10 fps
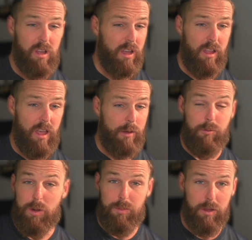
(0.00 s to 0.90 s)
and
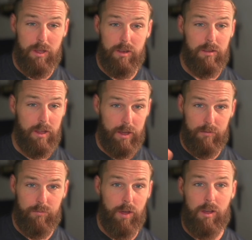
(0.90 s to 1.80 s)
Replit.
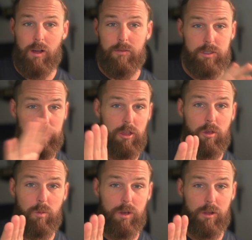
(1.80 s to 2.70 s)
Like the conversation
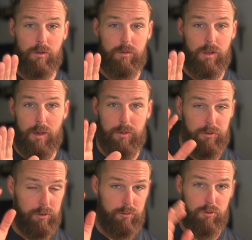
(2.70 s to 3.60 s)
window of time has
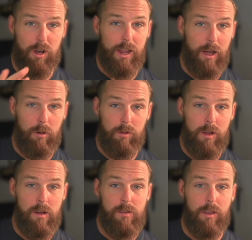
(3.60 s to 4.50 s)
just run out,
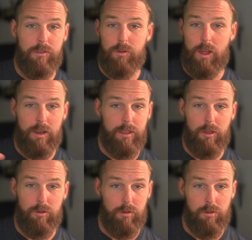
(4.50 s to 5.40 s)
and so anything you
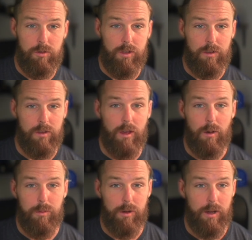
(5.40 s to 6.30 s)
do just doesn't
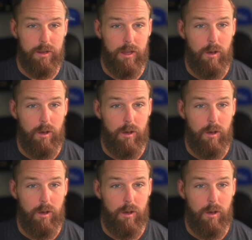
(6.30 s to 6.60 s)
help. You're kind of like going